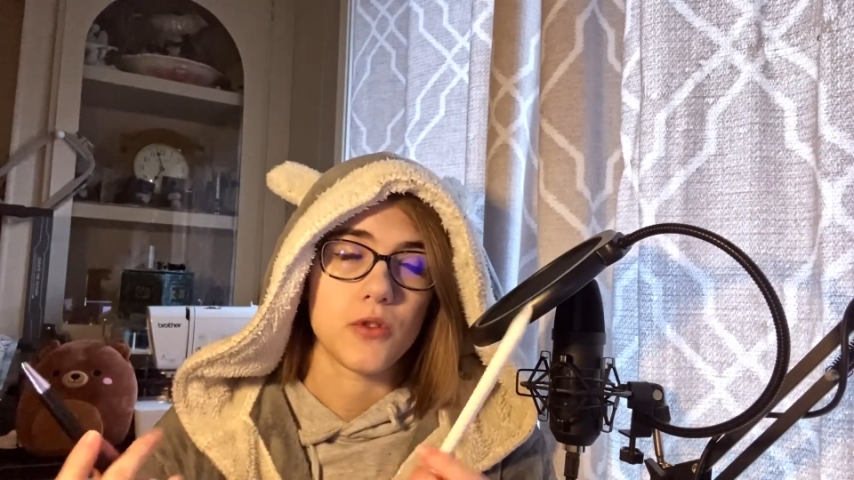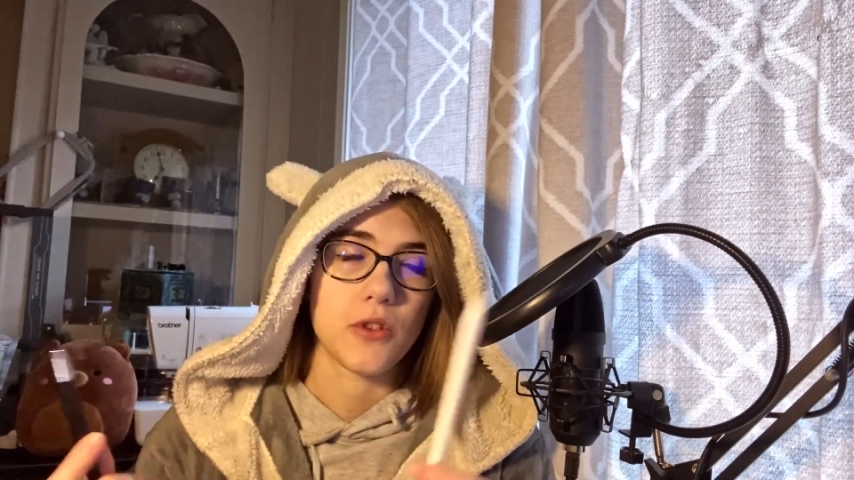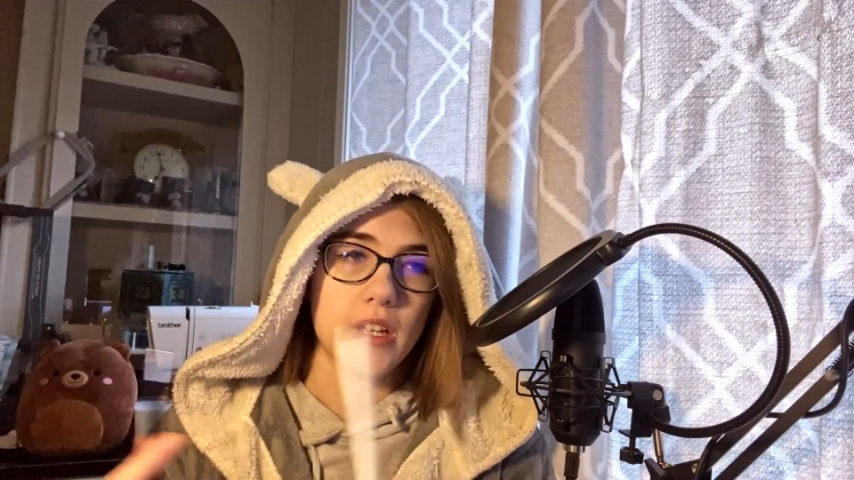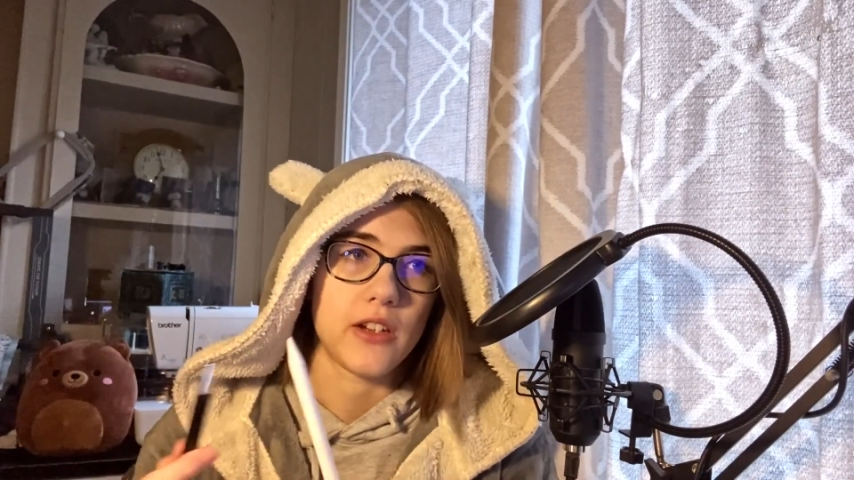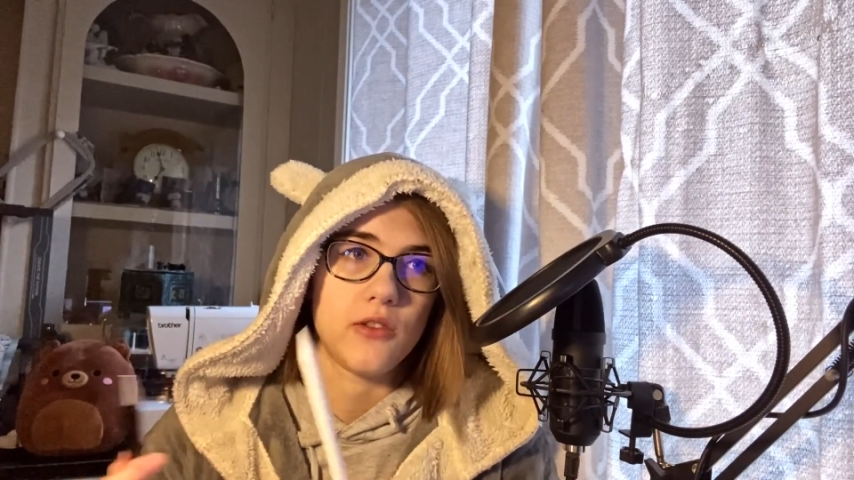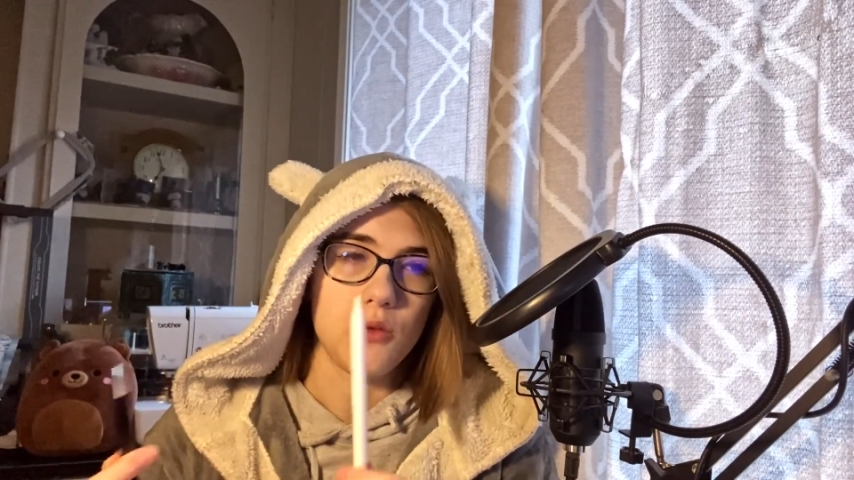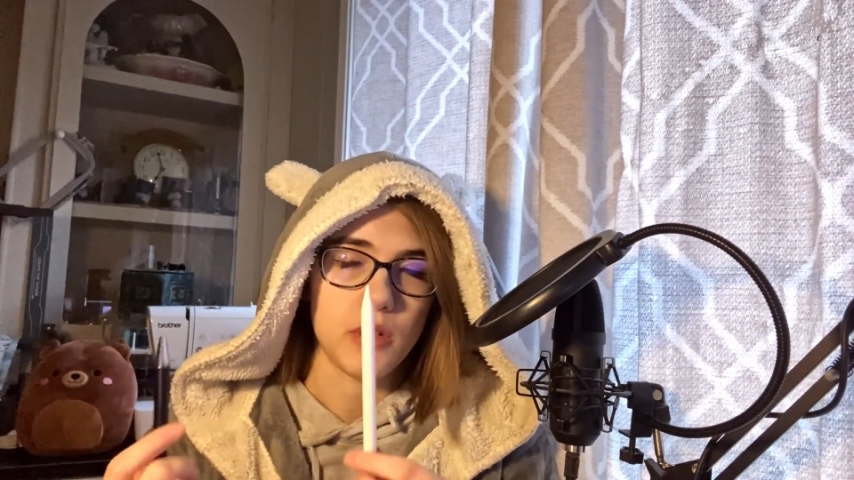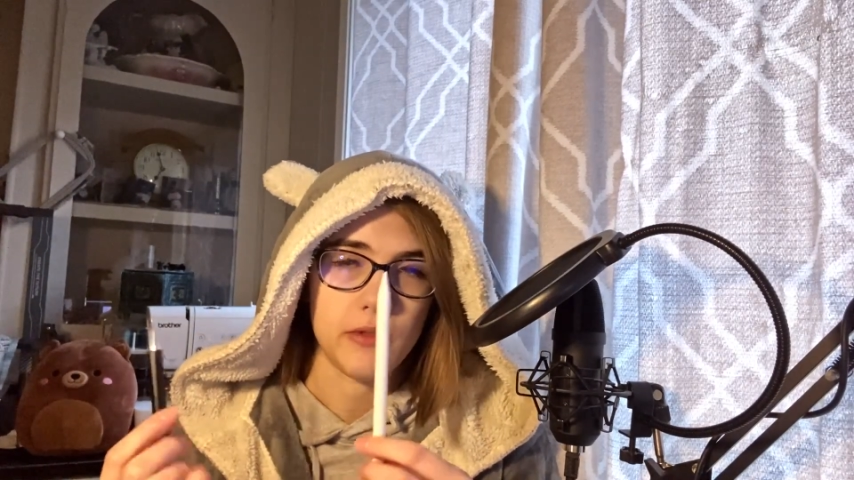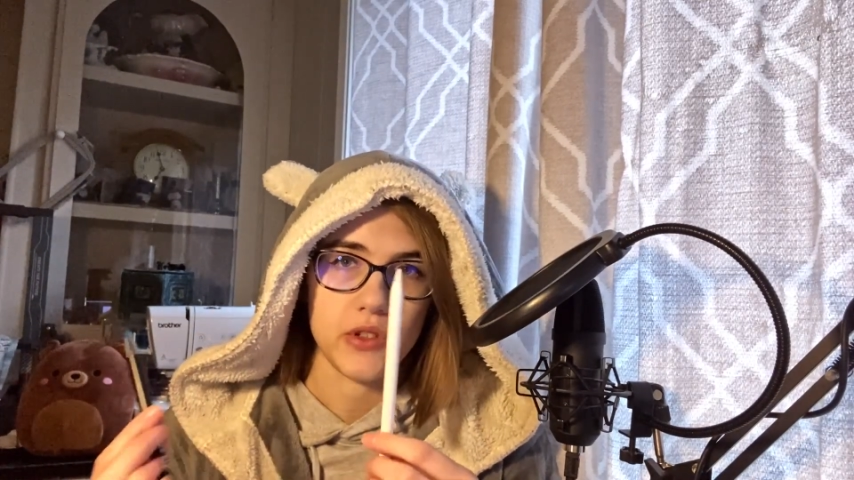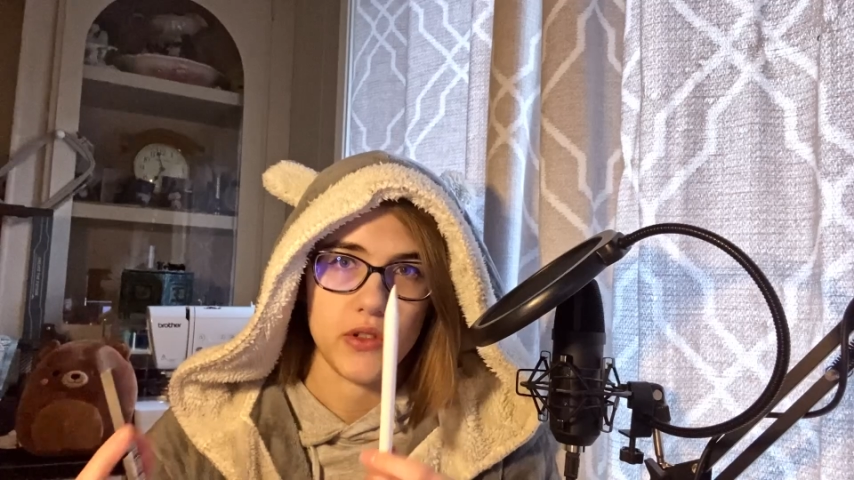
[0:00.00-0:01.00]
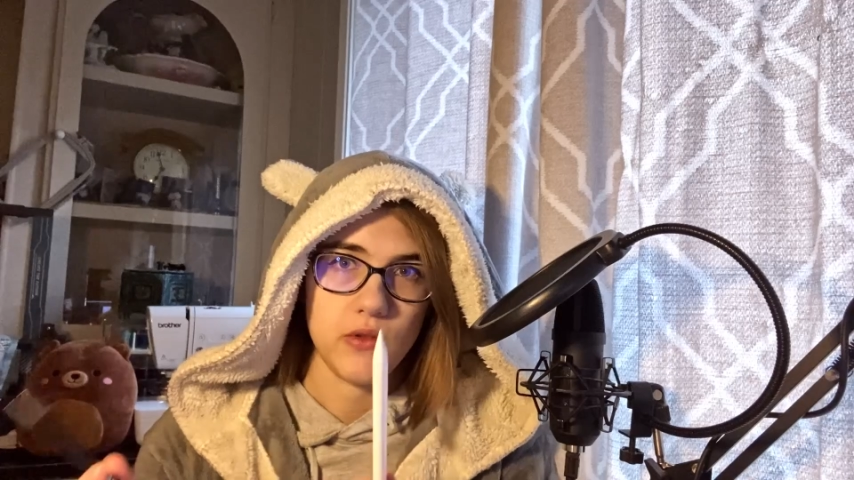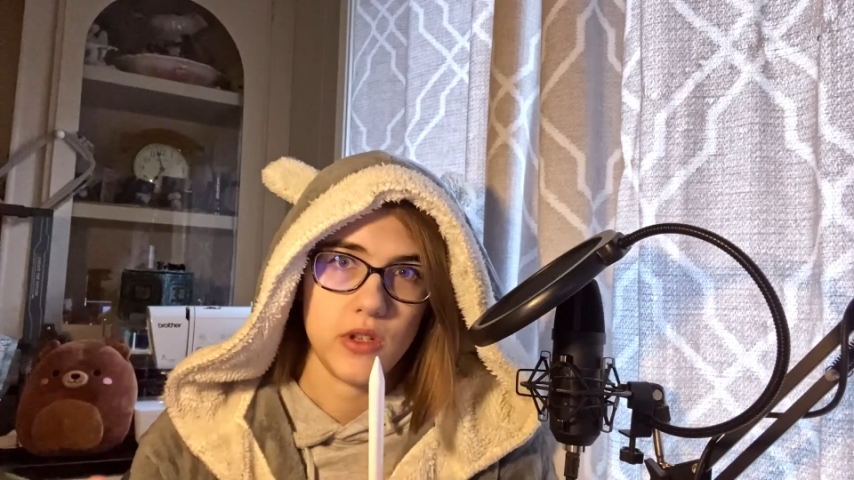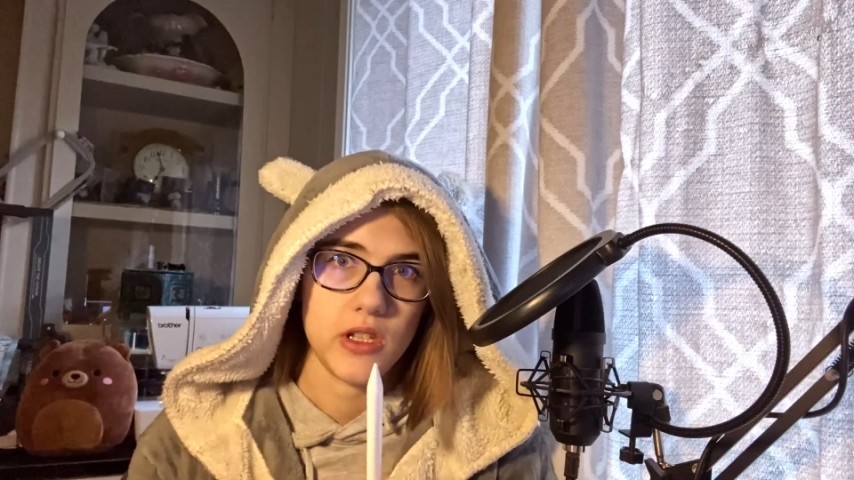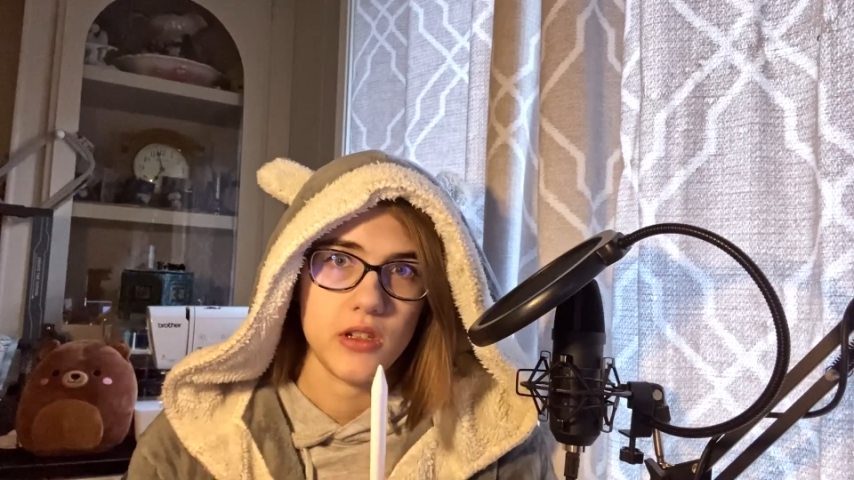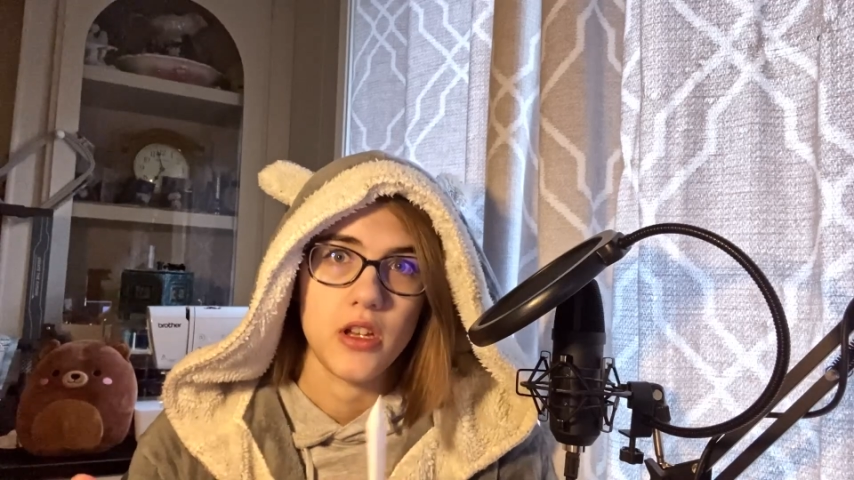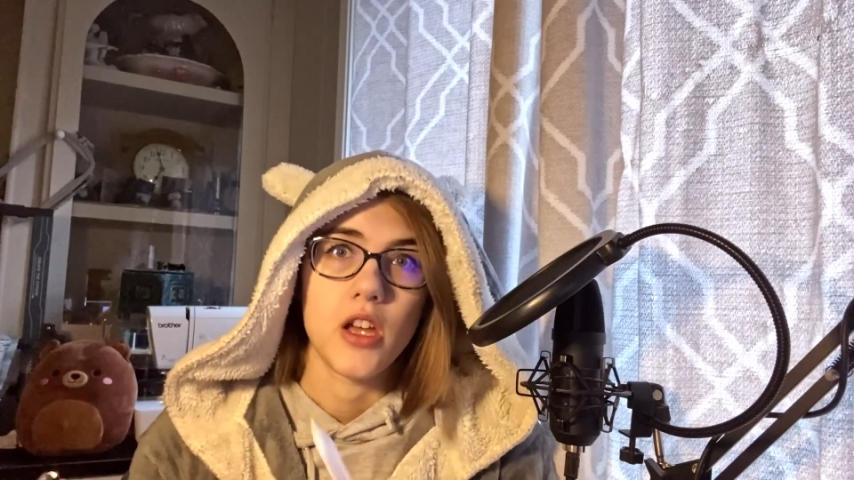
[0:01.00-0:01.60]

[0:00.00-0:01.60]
so I kind of knew what I was doing.